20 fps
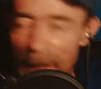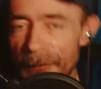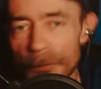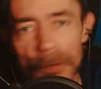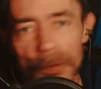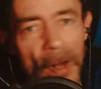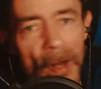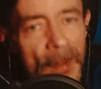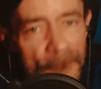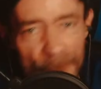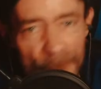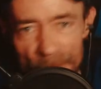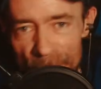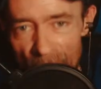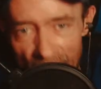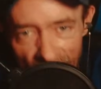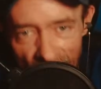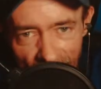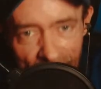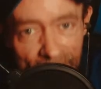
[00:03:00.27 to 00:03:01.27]
know if you've
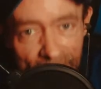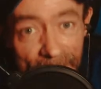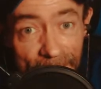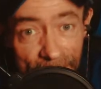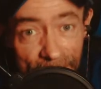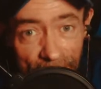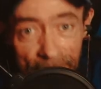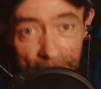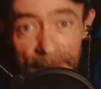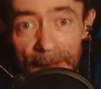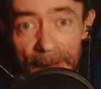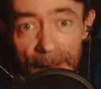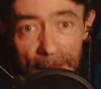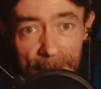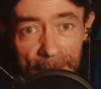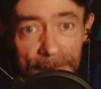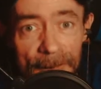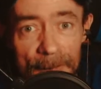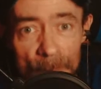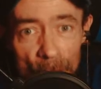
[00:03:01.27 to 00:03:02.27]
got anything
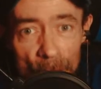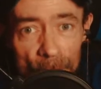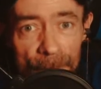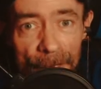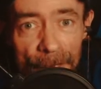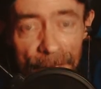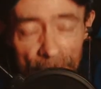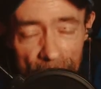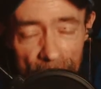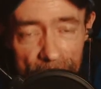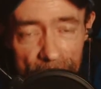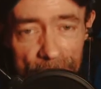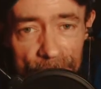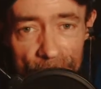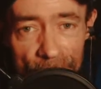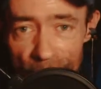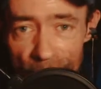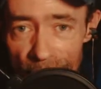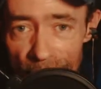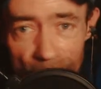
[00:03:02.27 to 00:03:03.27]
more productive to
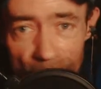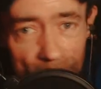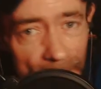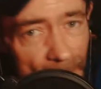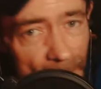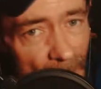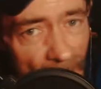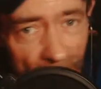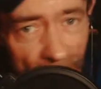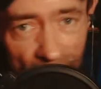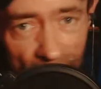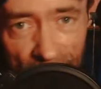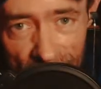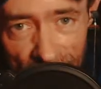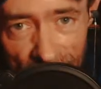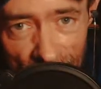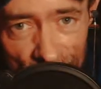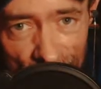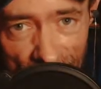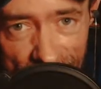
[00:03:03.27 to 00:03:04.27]
do. Hey,
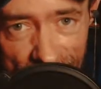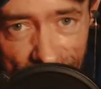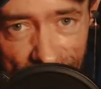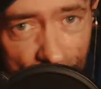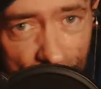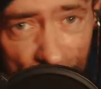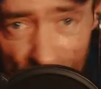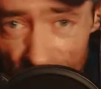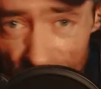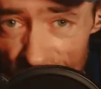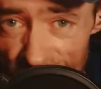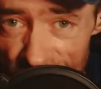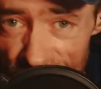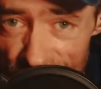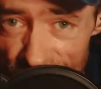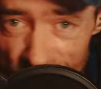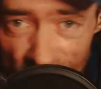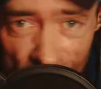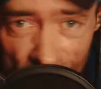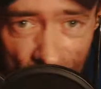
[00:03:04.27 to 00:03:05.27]
have at it, because there's
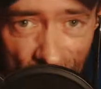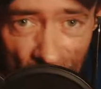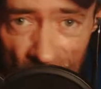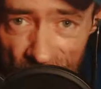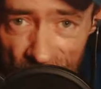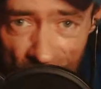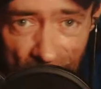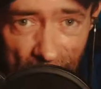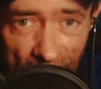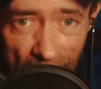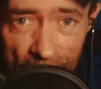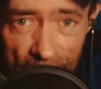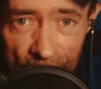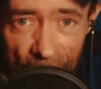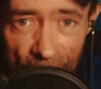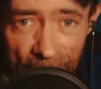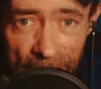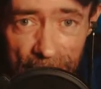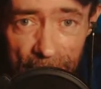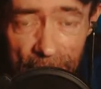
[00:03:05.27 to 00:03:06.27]
going to be nothing
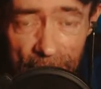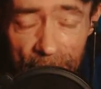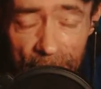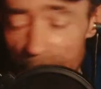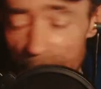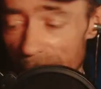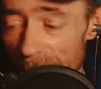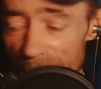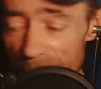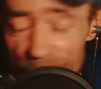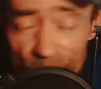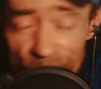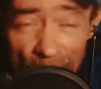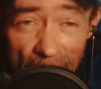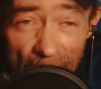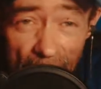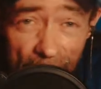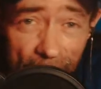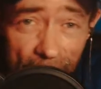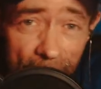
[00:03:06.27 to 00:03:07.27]
happening here. In
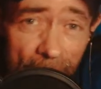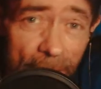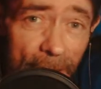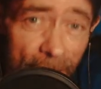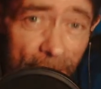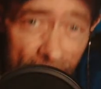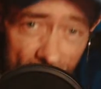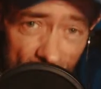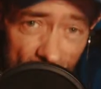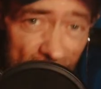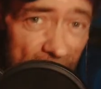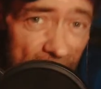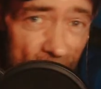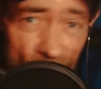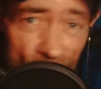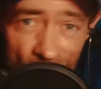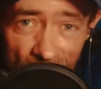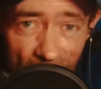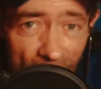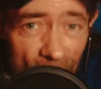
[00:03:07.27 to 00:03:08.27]
fact, it may
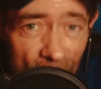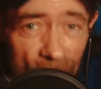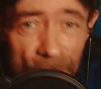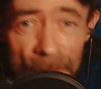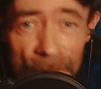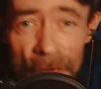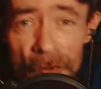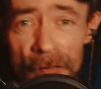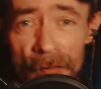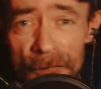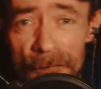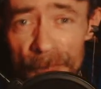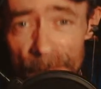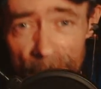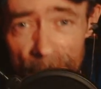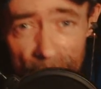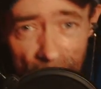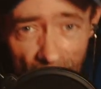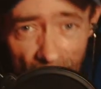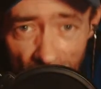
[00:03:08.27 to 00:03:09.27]
even get removed
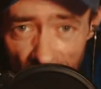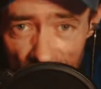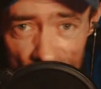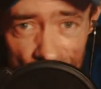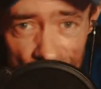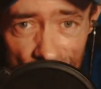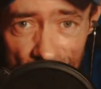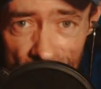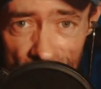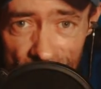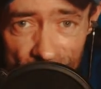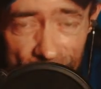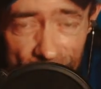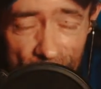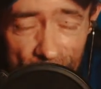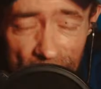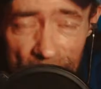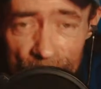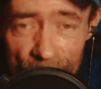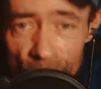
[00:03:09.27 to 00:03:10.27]
after the
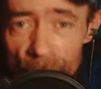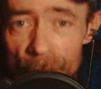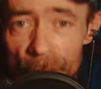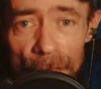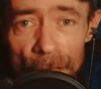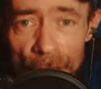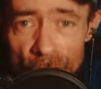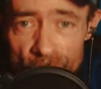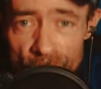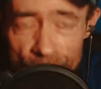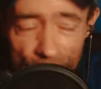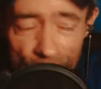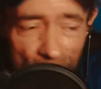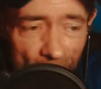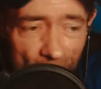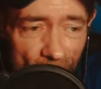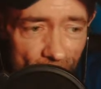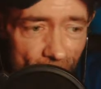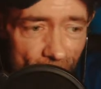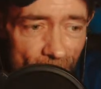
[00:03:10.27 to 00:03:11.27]
stream. Who knows?
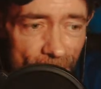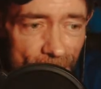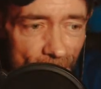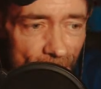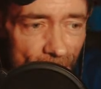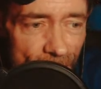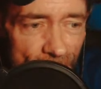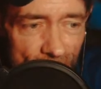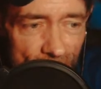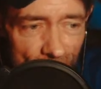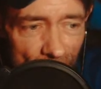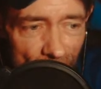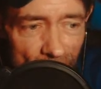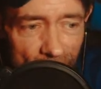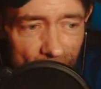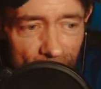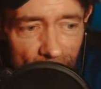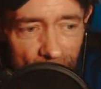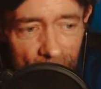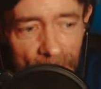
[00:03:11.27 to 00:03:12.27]
Because it's just chilling
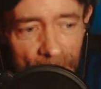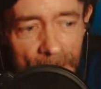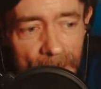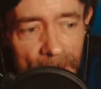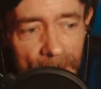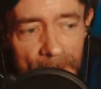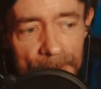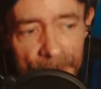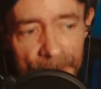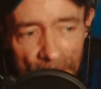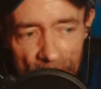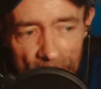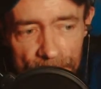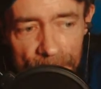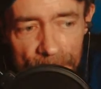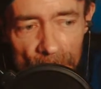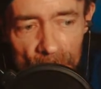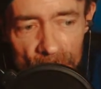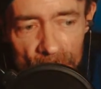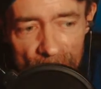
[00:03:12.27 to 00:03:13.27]
out.
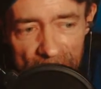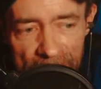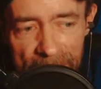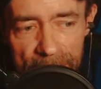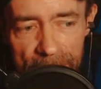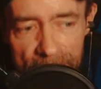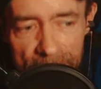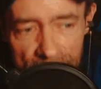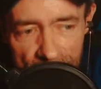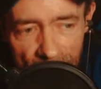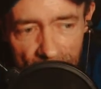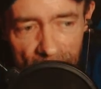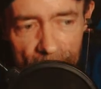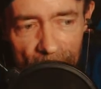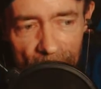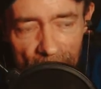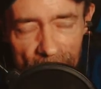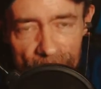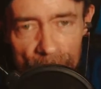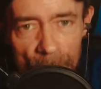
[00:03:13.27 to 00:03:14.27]
Purple rain. Yep,
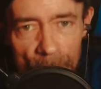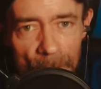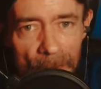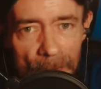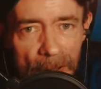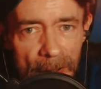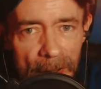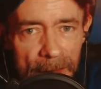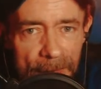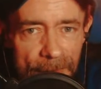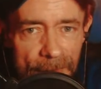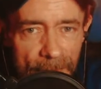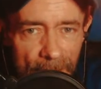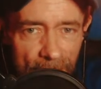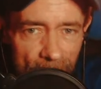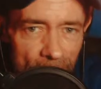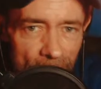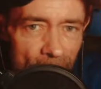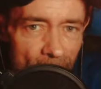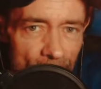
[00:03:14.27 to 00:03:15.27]
that's what we're getting
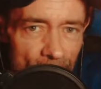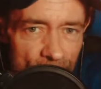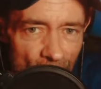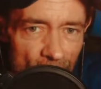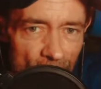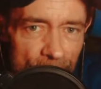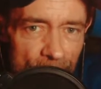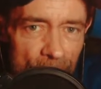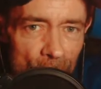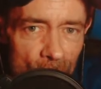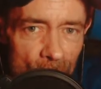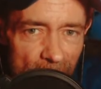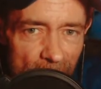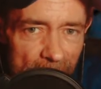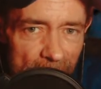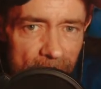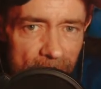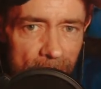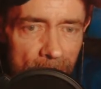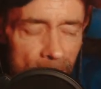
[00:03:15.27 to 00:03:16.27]
tonight. Purple
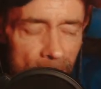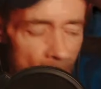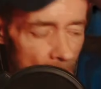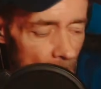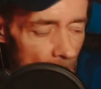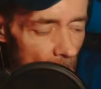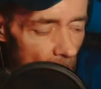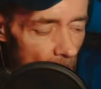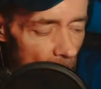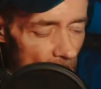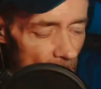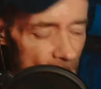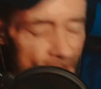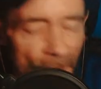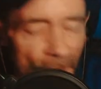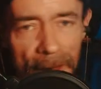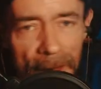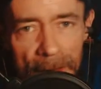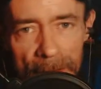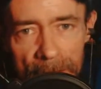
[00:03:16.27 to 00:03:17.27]
rain
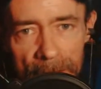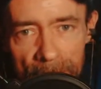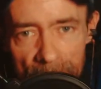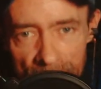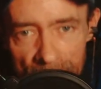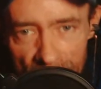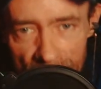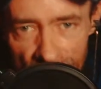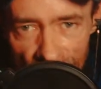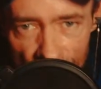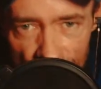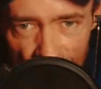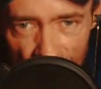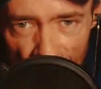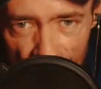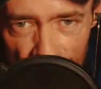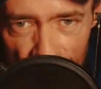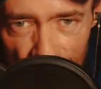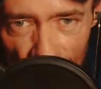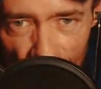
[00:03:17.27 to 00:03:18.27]
under the
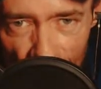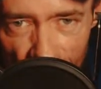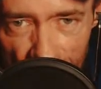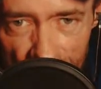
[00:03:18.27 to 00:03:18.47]
purple